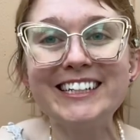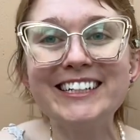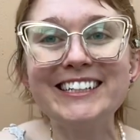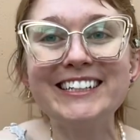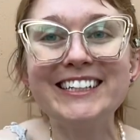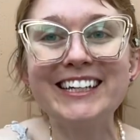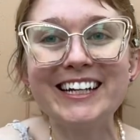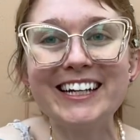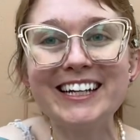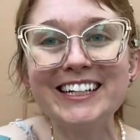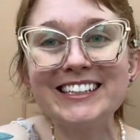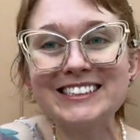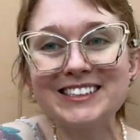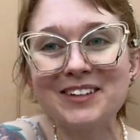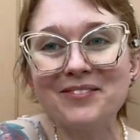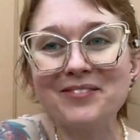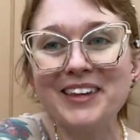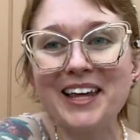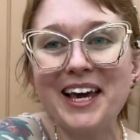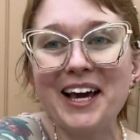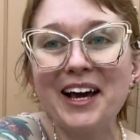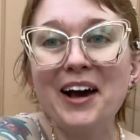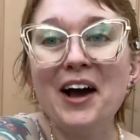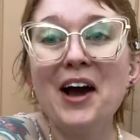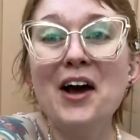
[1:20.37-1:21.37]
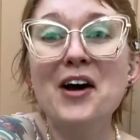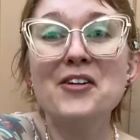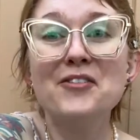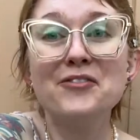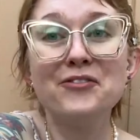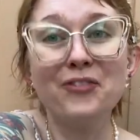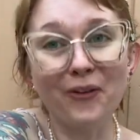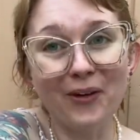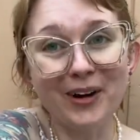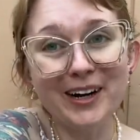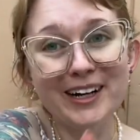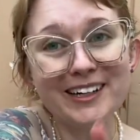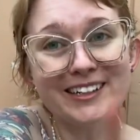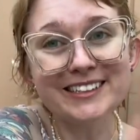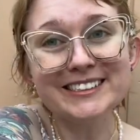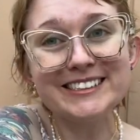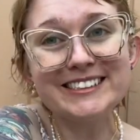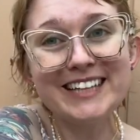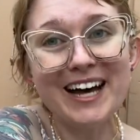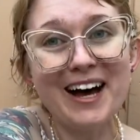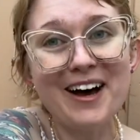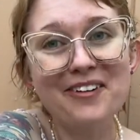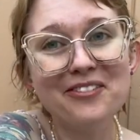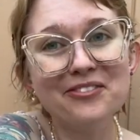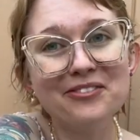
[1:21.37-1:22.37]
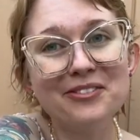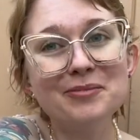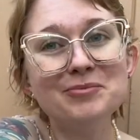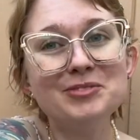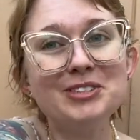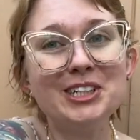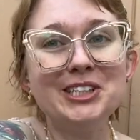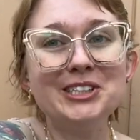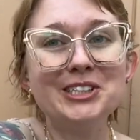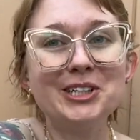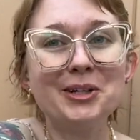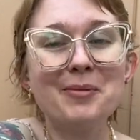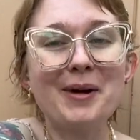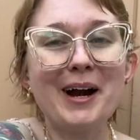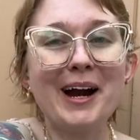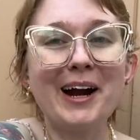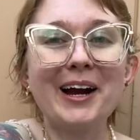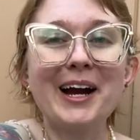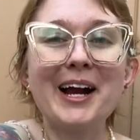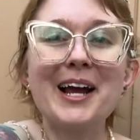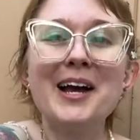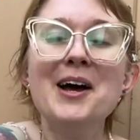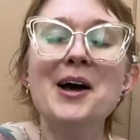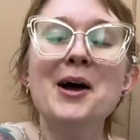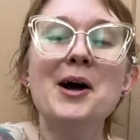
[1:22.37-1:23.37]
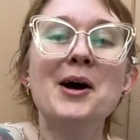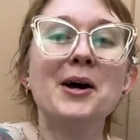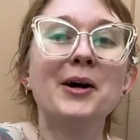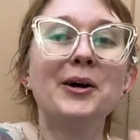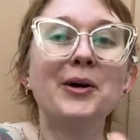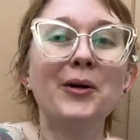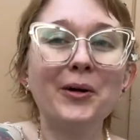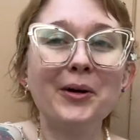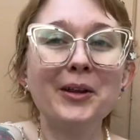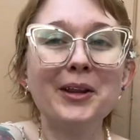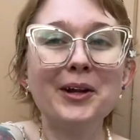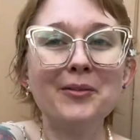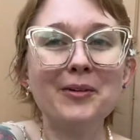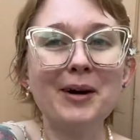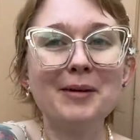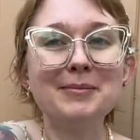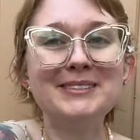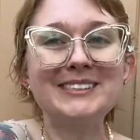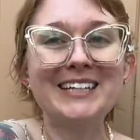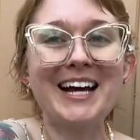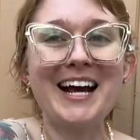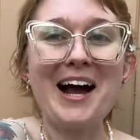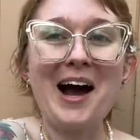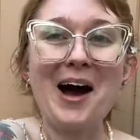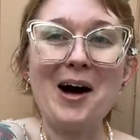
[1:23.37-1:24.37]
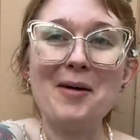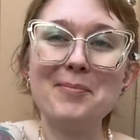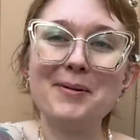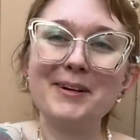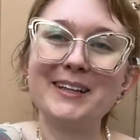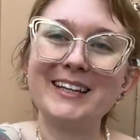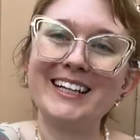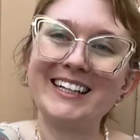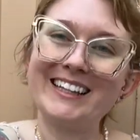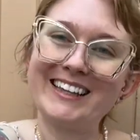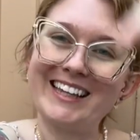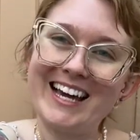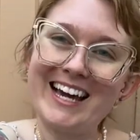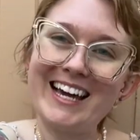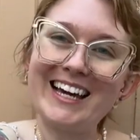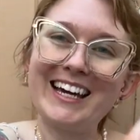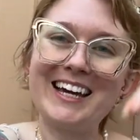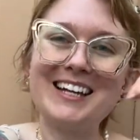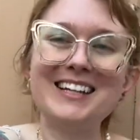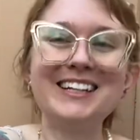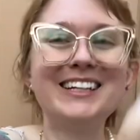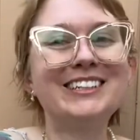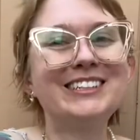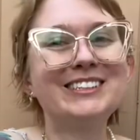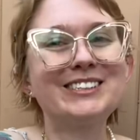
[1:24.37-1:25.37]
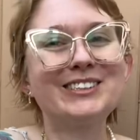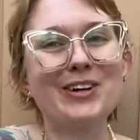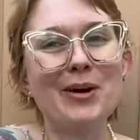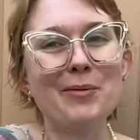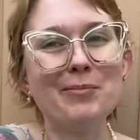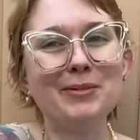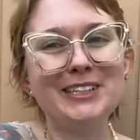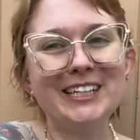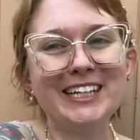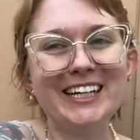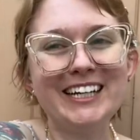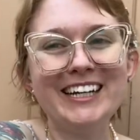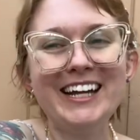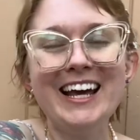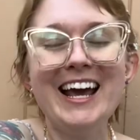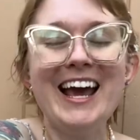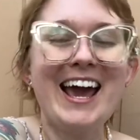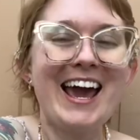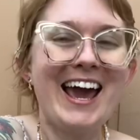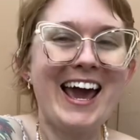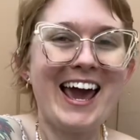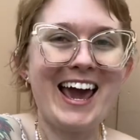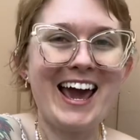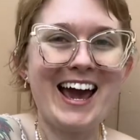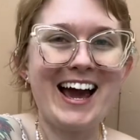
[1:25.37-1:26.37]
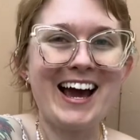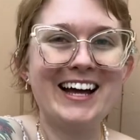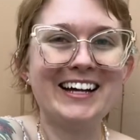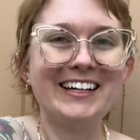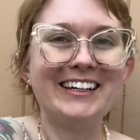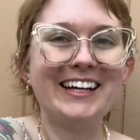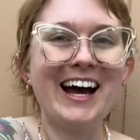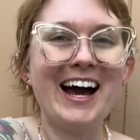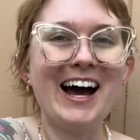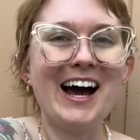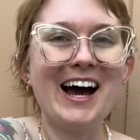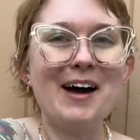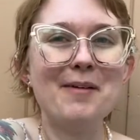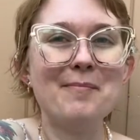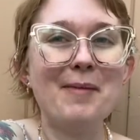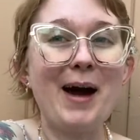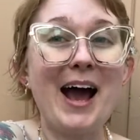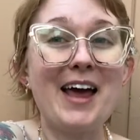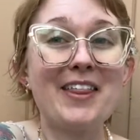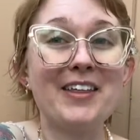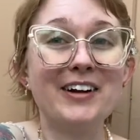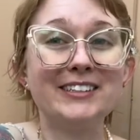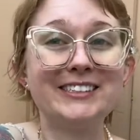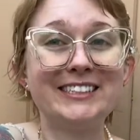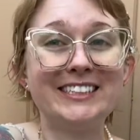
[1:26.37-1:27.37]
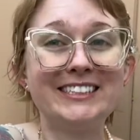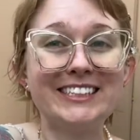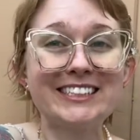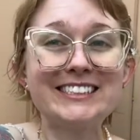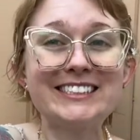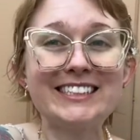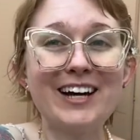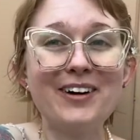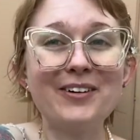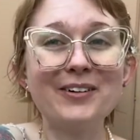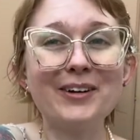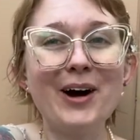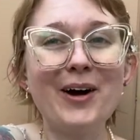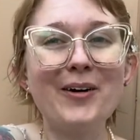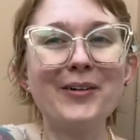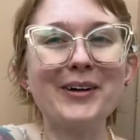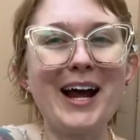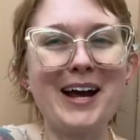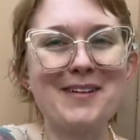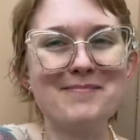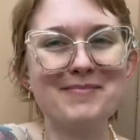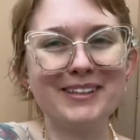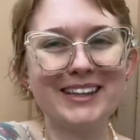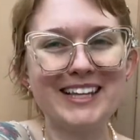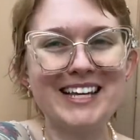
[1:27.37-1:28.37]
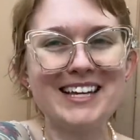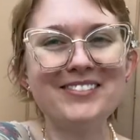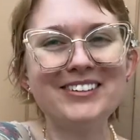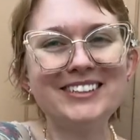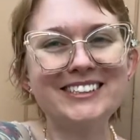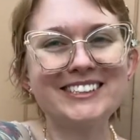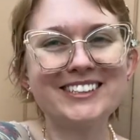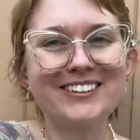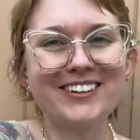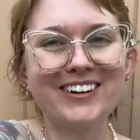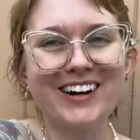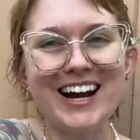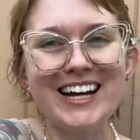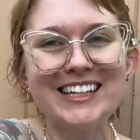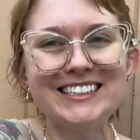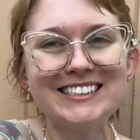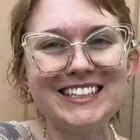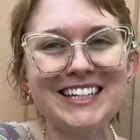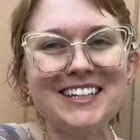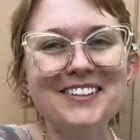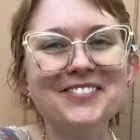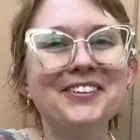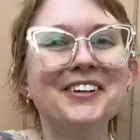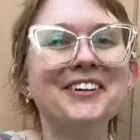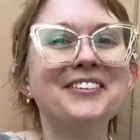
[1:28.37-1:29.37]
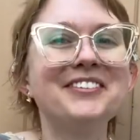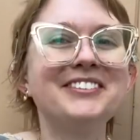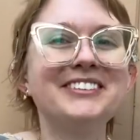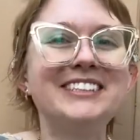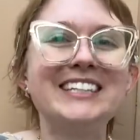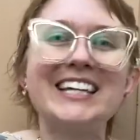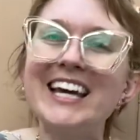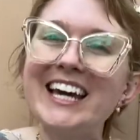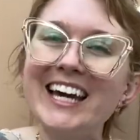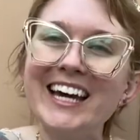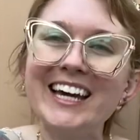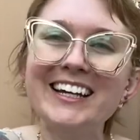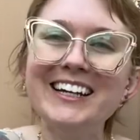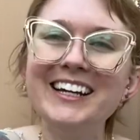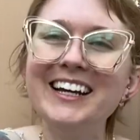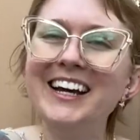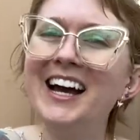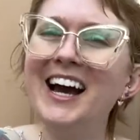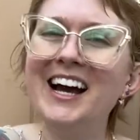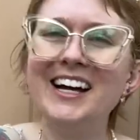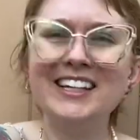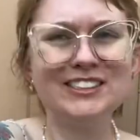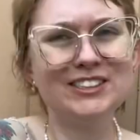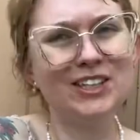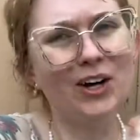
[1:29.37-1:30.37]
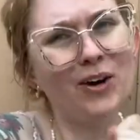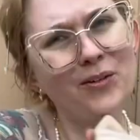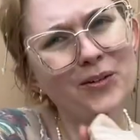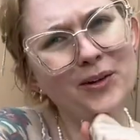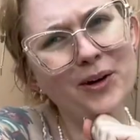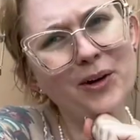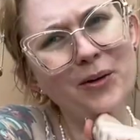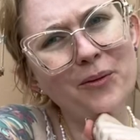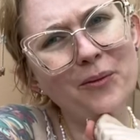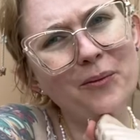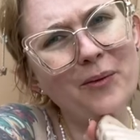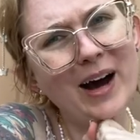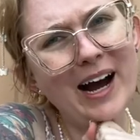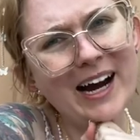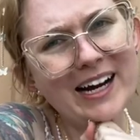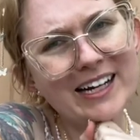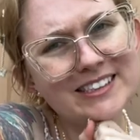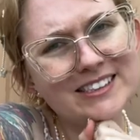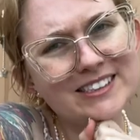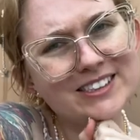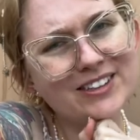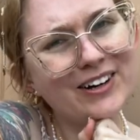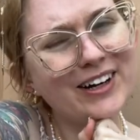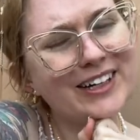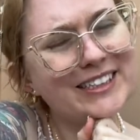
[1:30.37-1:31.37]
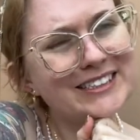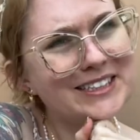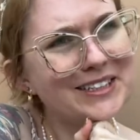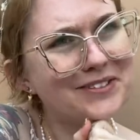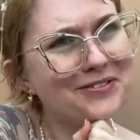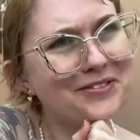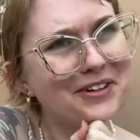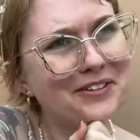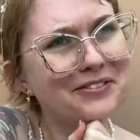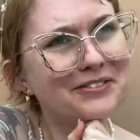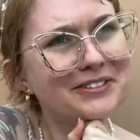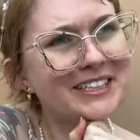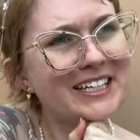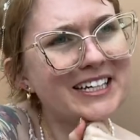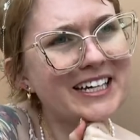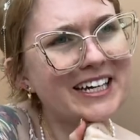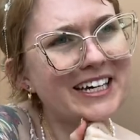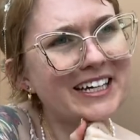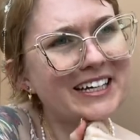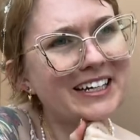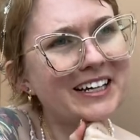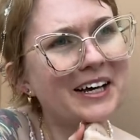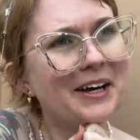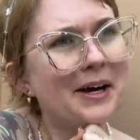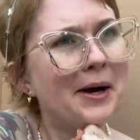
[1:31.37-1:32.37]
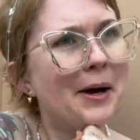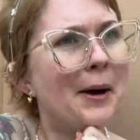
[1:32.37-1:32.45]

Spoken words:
in getting something for yourself from Gingerberry, go to their website. I'll put the link in the description. And there's a discount code. I believe it's crazy15. Don't know why it's crazy15.